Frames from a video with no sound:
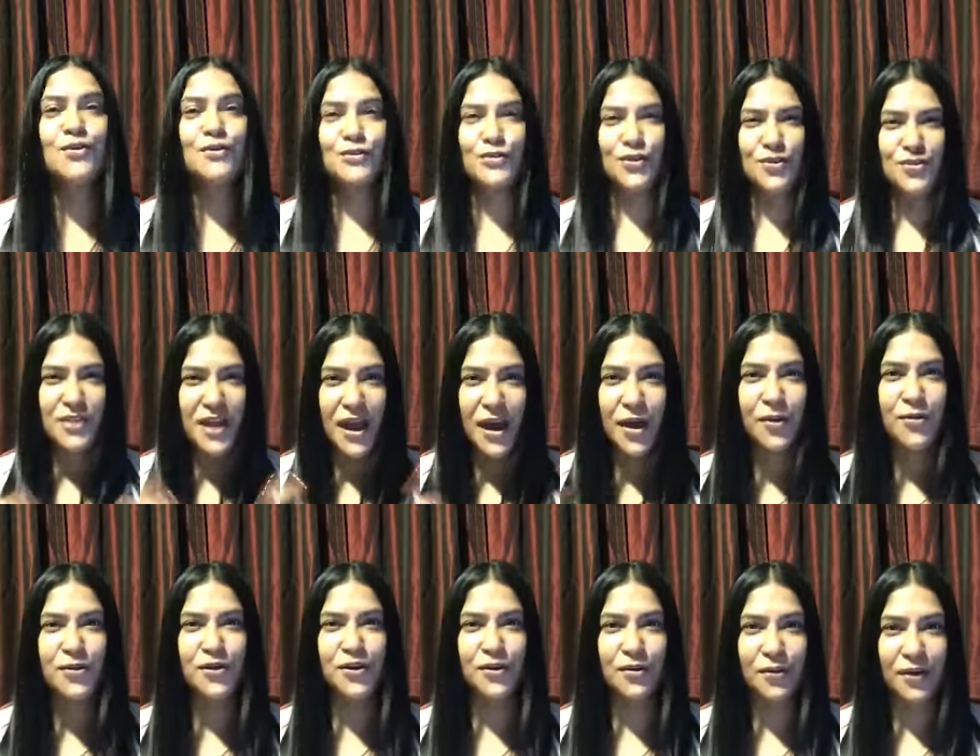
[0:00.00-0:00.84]
So
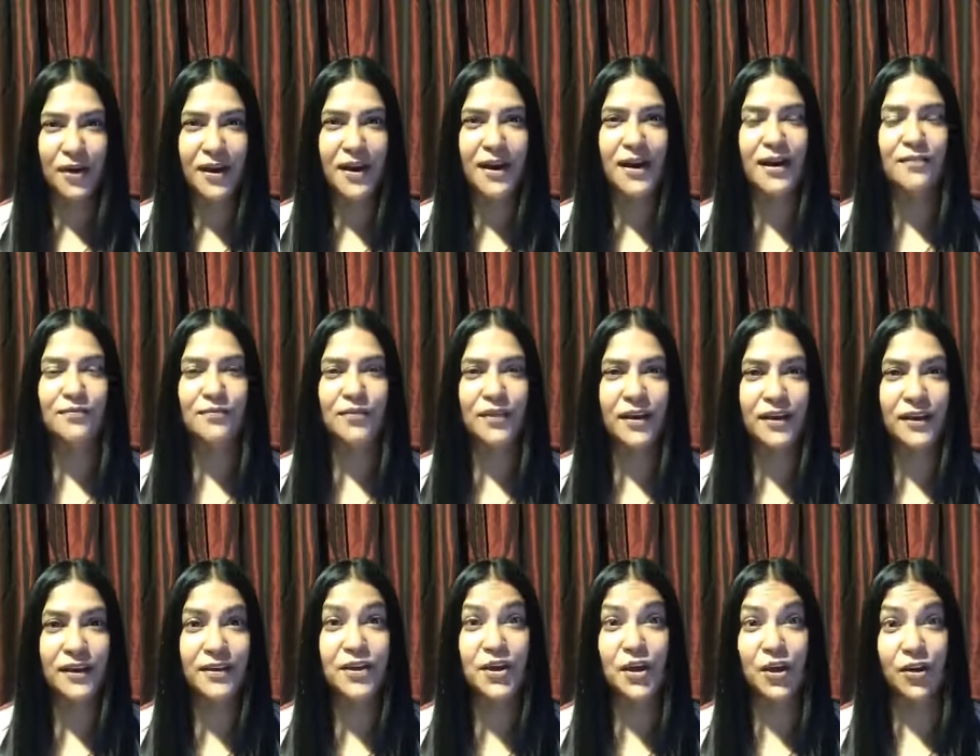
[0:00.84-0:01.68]
now, you know, I have
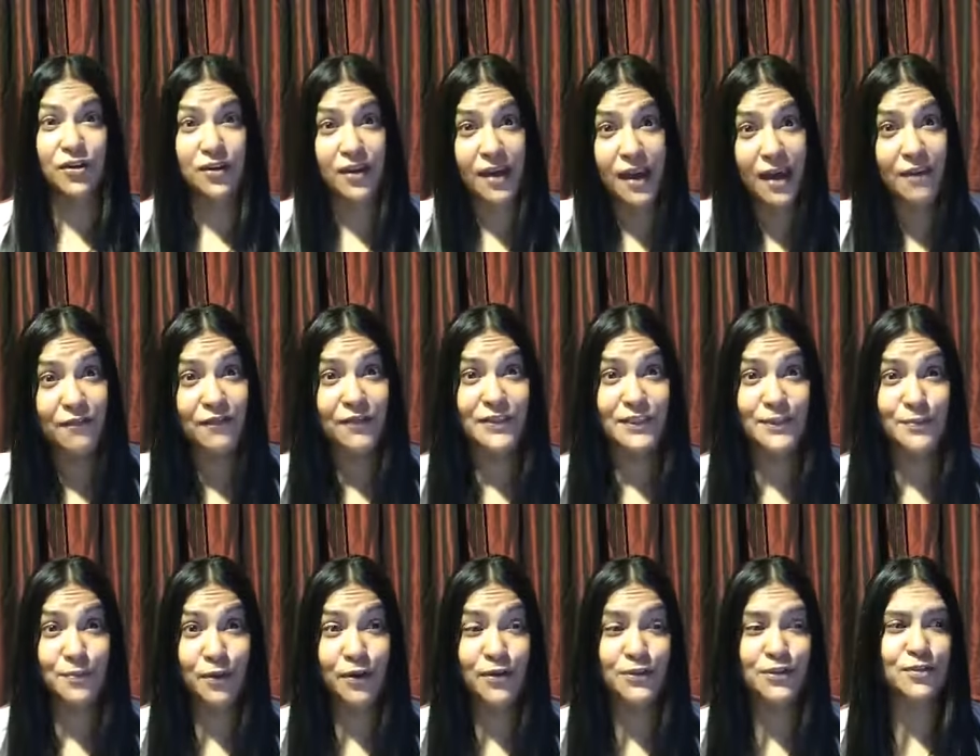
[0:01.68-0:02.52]
like a year and a half
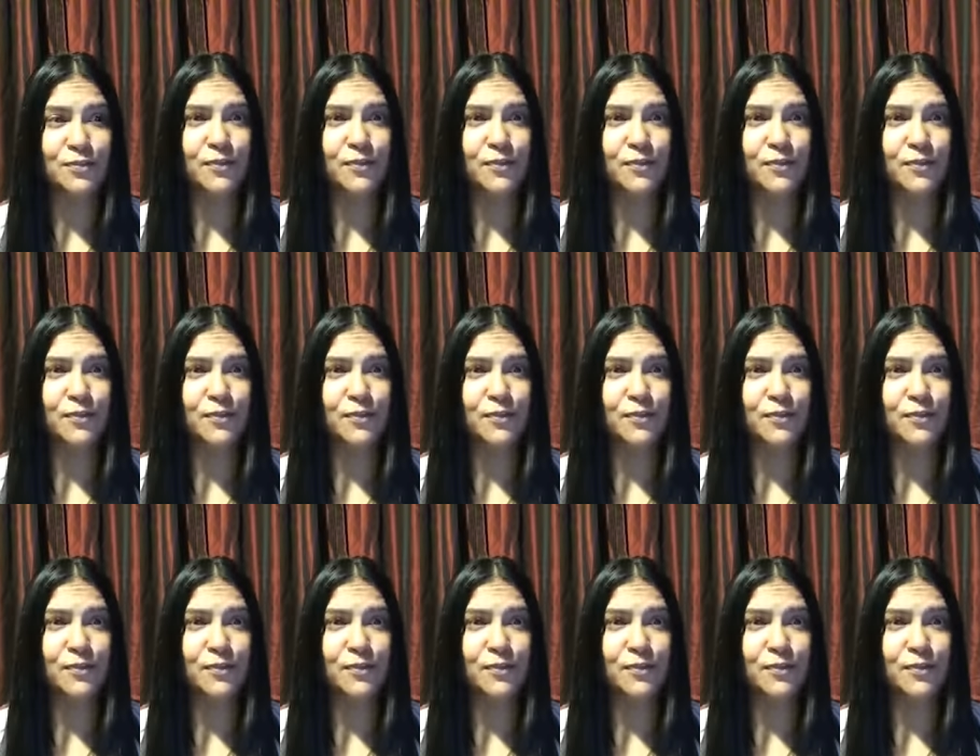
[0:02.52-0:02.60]
experience,